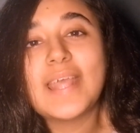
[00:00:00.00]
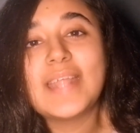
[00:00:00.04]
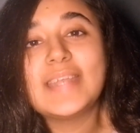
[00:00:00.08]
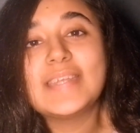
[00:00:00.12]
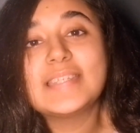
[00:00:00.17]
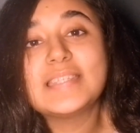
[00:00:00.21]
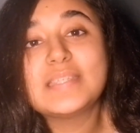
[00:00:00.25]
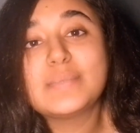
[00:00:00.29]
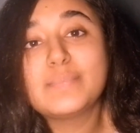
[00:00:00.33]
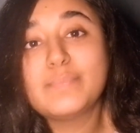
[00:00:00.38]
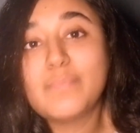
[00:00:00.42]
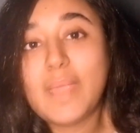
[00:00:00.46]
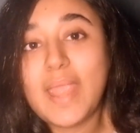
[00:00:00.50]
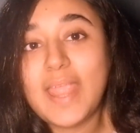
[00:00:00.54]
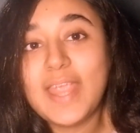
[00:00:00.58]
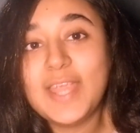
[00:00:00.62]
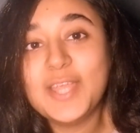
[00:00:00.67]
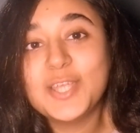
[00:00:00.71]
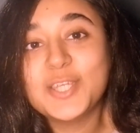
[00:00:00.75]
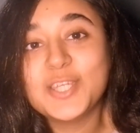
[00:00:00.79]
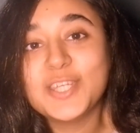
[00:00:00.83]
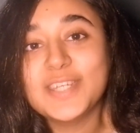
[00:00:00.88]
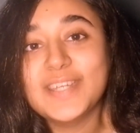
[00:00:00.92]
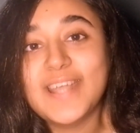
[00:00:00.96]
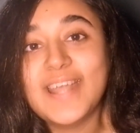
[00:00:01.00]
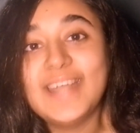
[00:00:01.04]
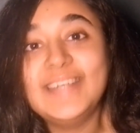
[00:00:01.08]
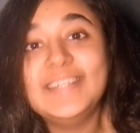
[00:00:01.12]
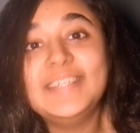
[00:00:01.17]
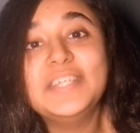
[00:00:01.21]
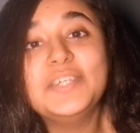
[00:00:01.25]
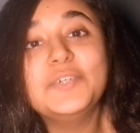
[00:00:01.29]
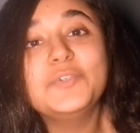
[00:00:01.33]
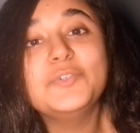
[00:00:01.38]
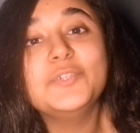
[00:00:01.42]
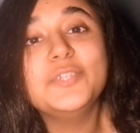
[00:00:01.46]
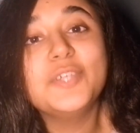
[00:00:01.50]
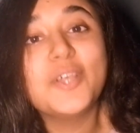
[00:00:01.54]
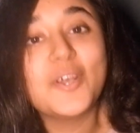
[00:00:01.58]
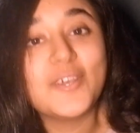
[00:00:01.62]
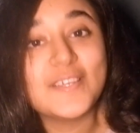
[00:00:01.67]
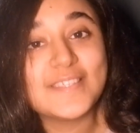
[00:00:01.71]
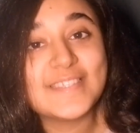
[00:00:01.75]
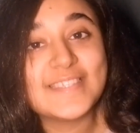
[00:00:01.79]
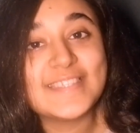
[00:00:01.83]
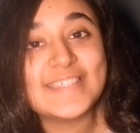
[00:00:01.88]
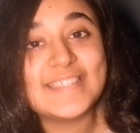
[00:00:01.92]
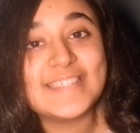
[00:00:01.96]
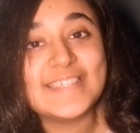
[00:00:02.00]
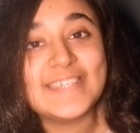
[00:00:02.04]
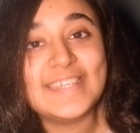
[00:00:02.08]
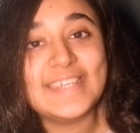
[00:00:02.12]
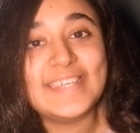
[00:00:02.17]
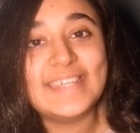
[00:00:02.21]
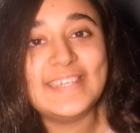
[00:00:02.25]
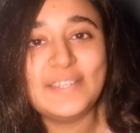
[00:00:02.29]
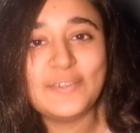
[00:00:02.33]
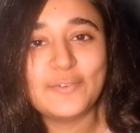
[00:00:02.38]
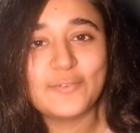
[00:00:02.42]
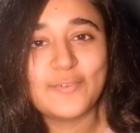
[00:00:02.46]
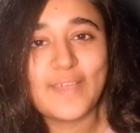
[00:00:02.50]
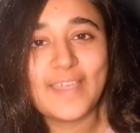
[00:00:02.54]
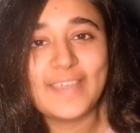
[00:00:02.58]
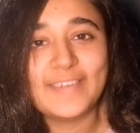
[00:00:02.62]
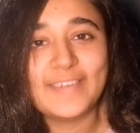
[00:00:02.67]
anticipation and curiosity in your